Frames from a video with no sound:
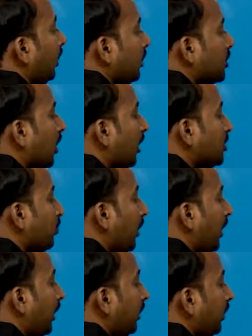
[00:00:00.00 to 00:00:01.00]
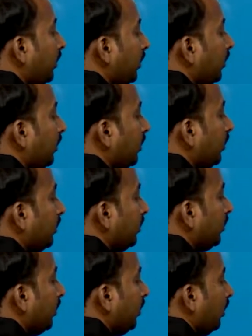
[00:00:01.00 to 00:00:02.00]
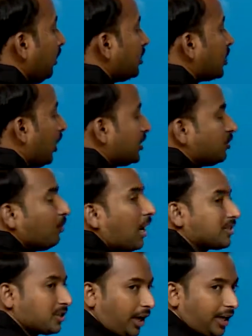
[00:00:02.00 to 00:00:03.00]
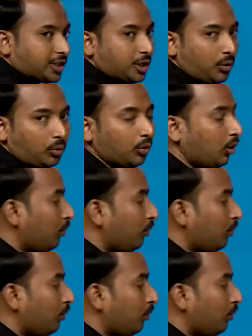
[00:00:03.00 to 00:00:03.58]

charge by charge mass ratio,